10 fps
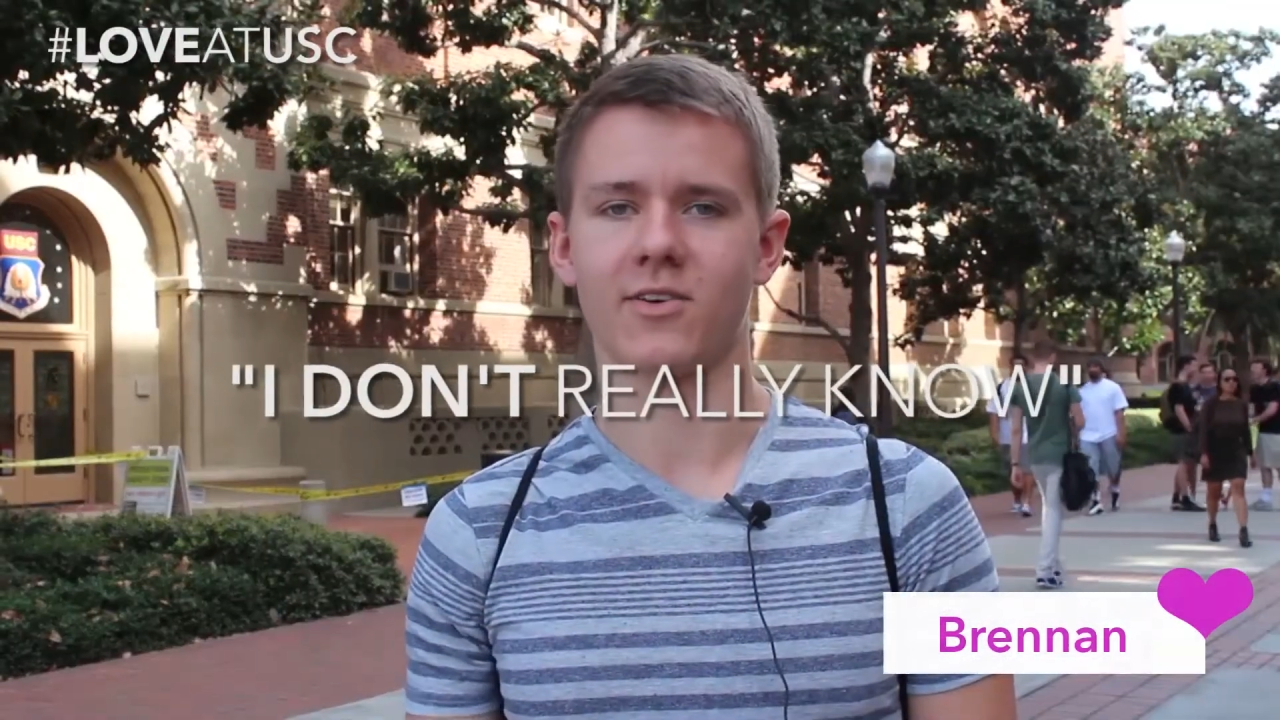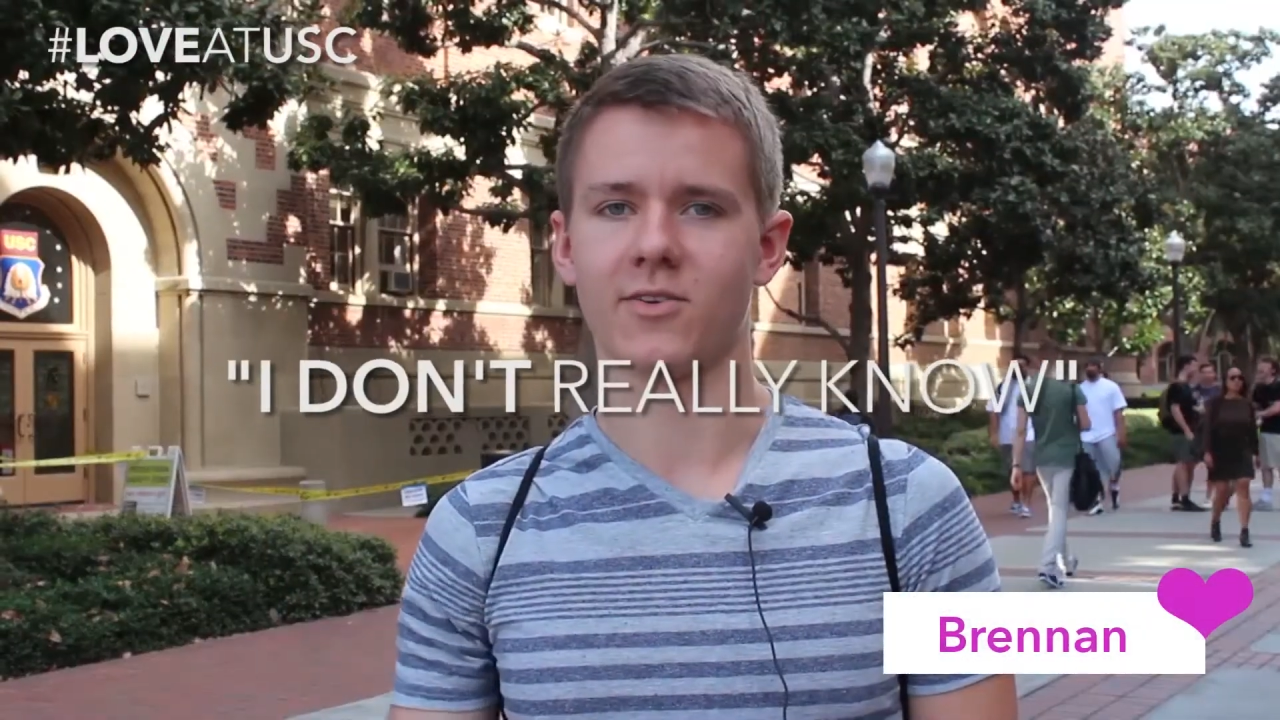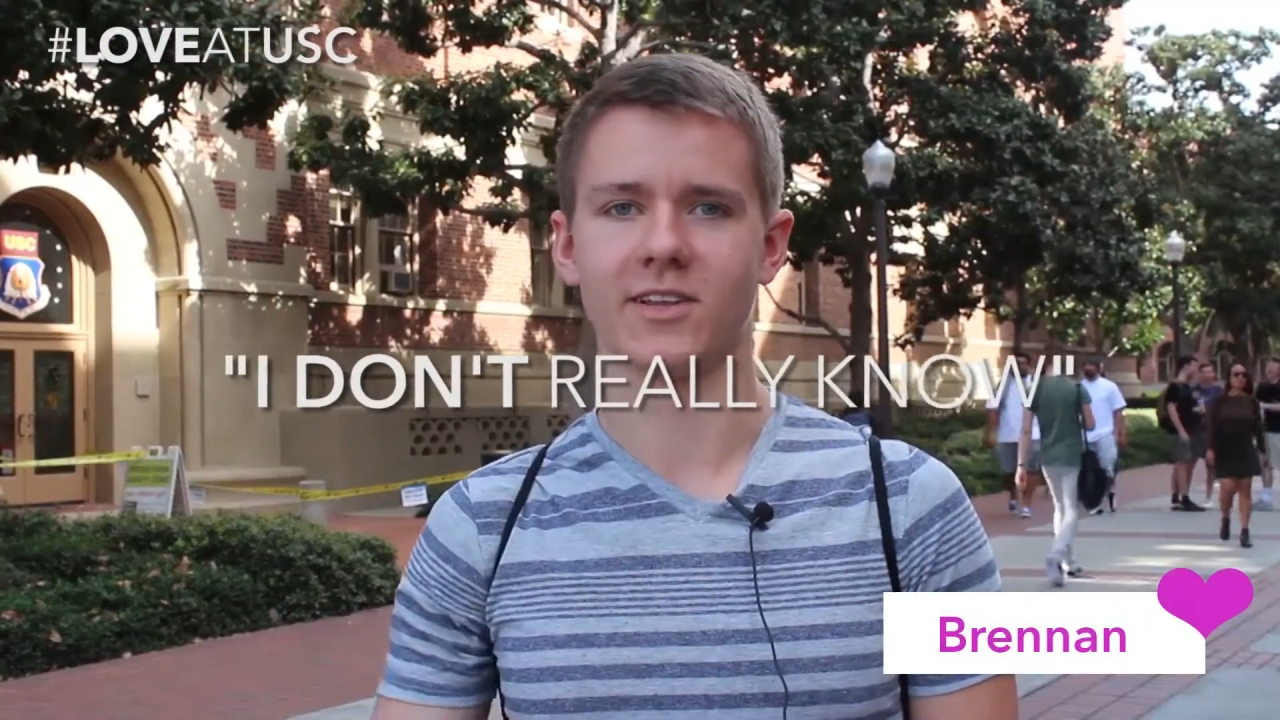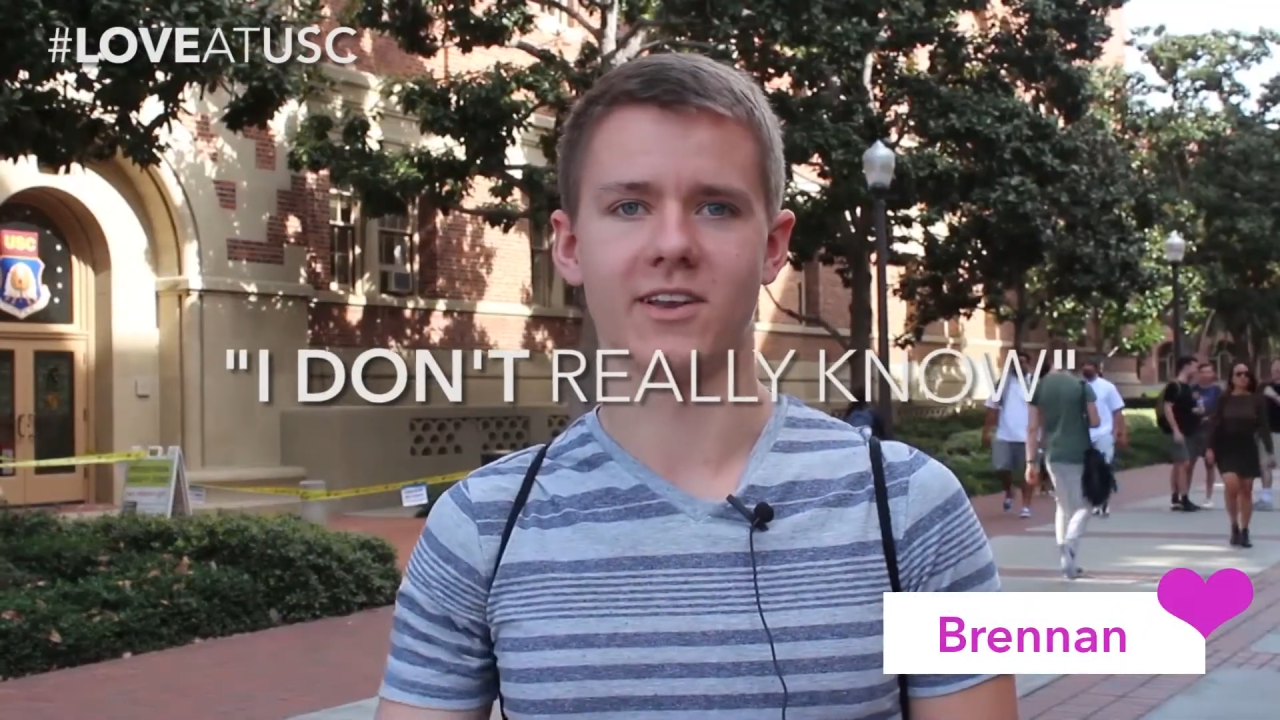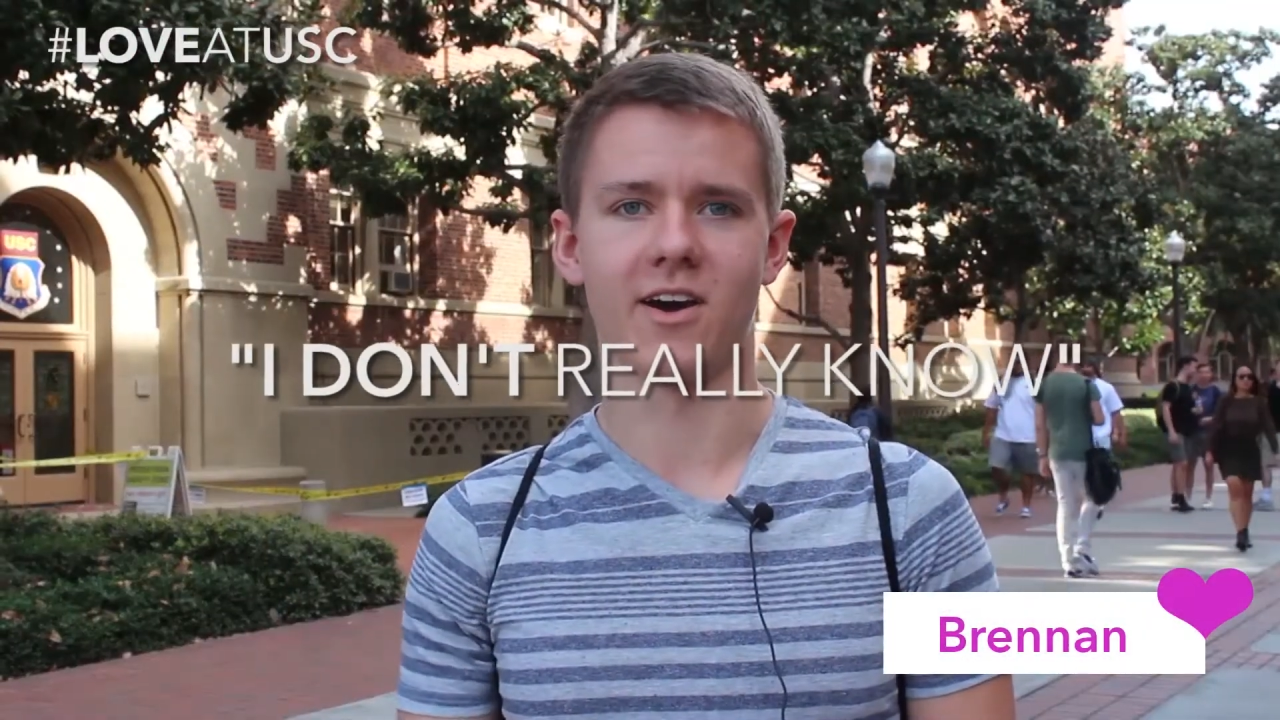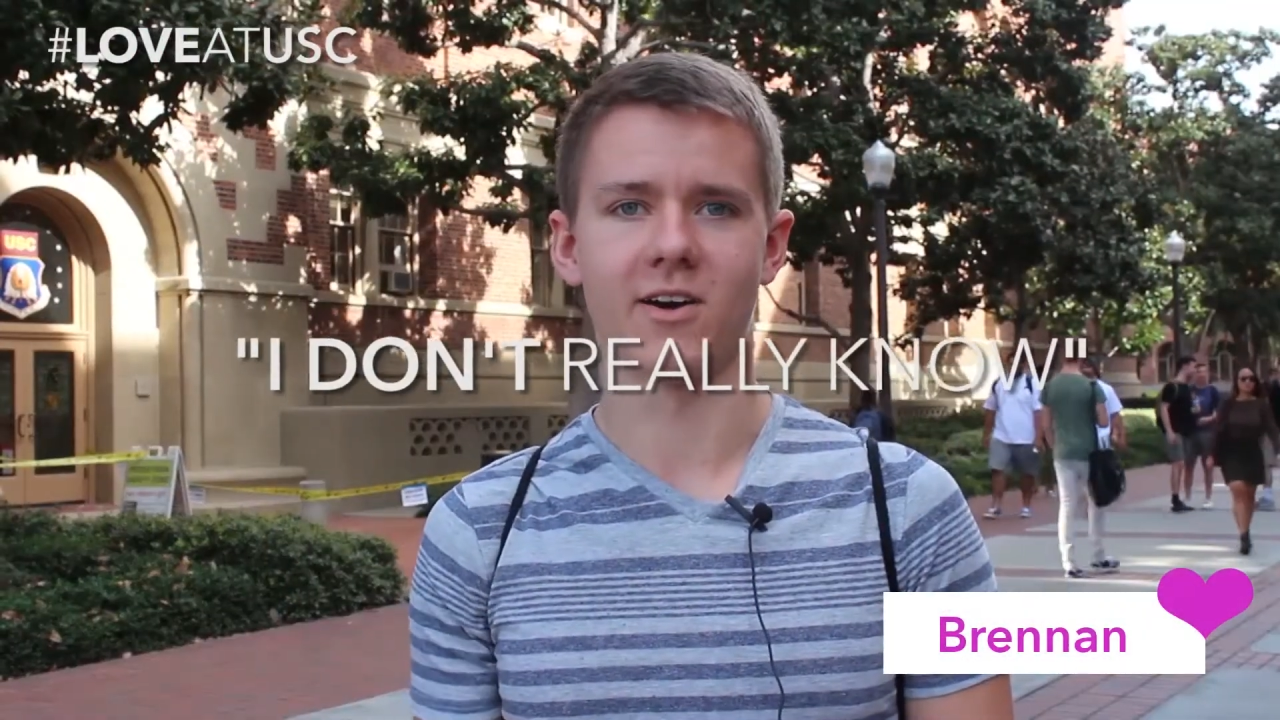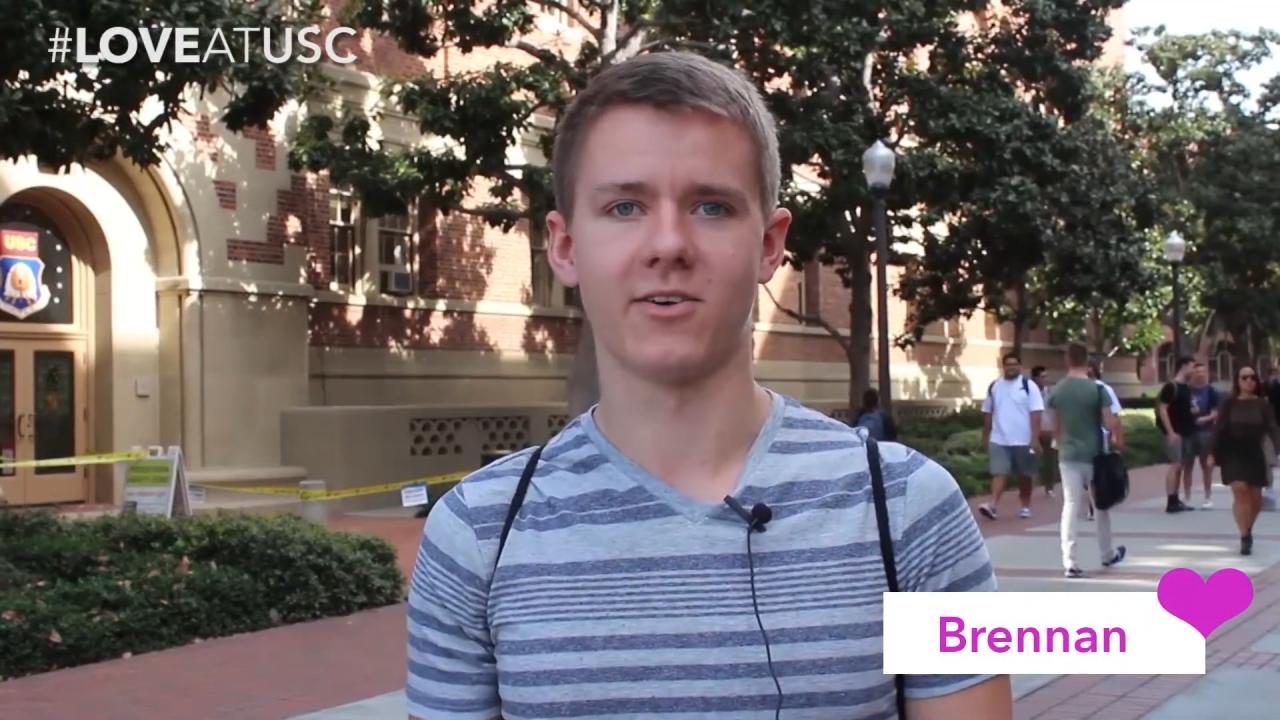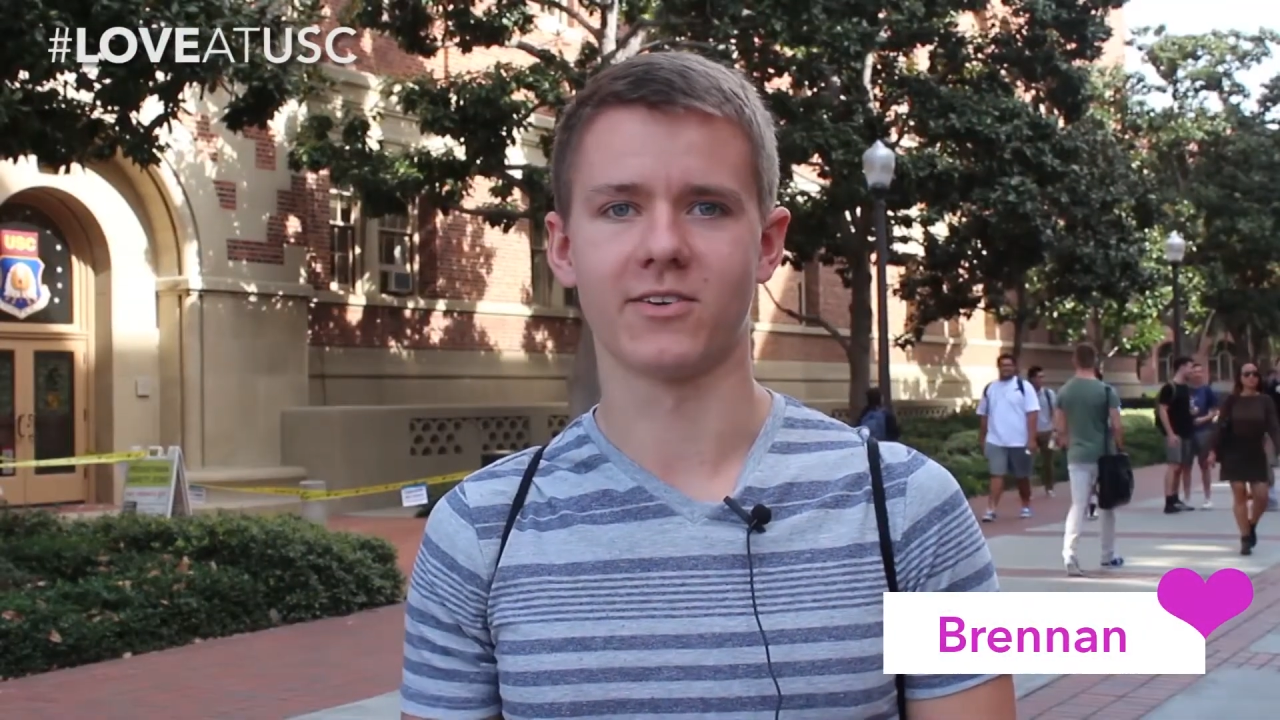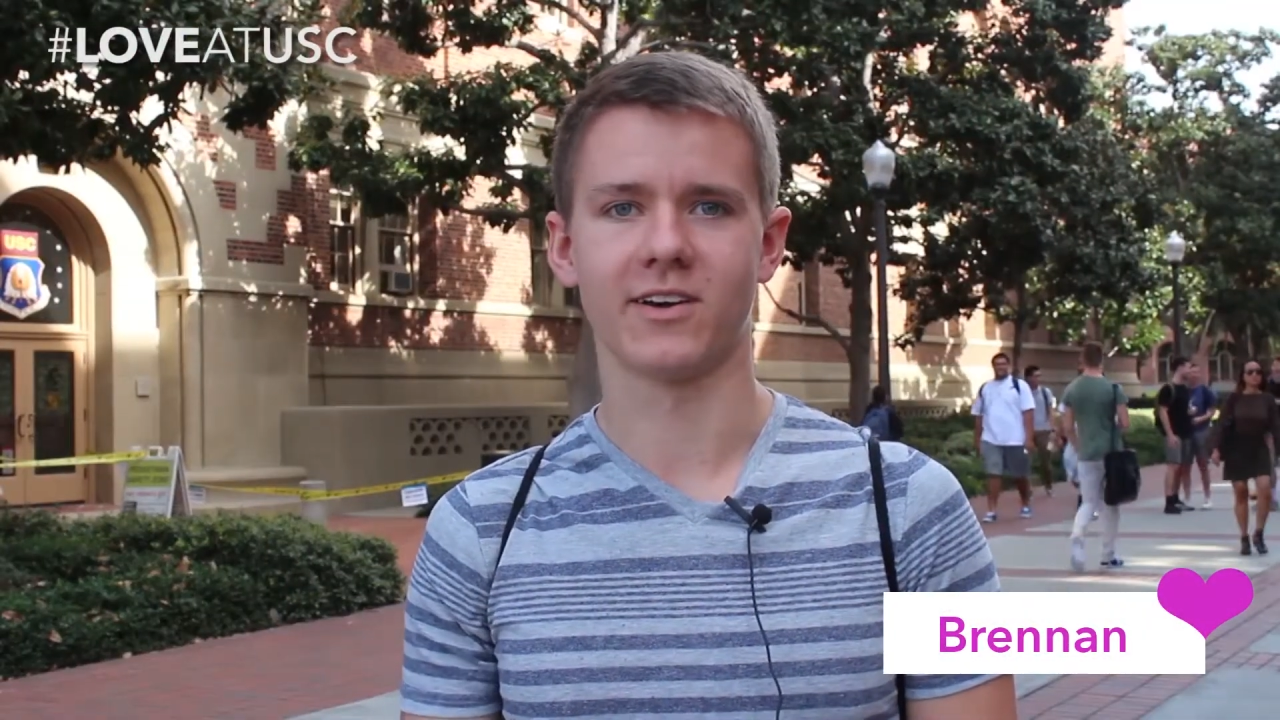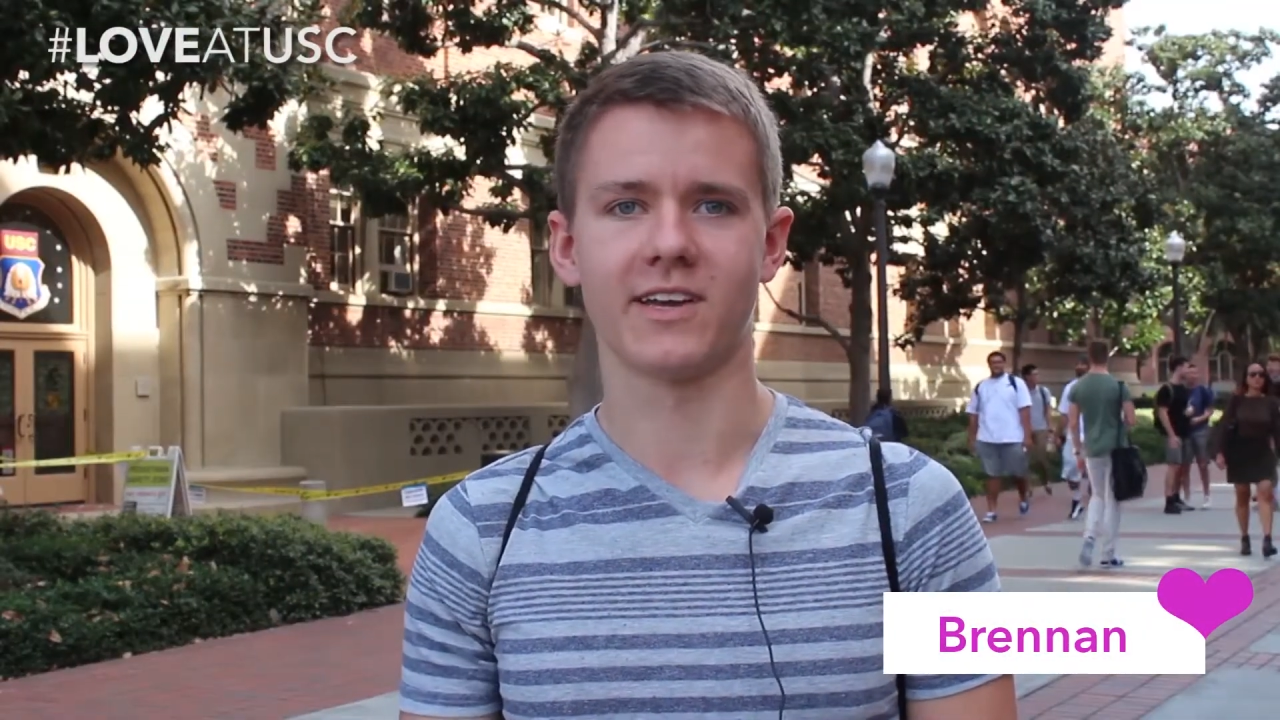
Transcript: don't really know.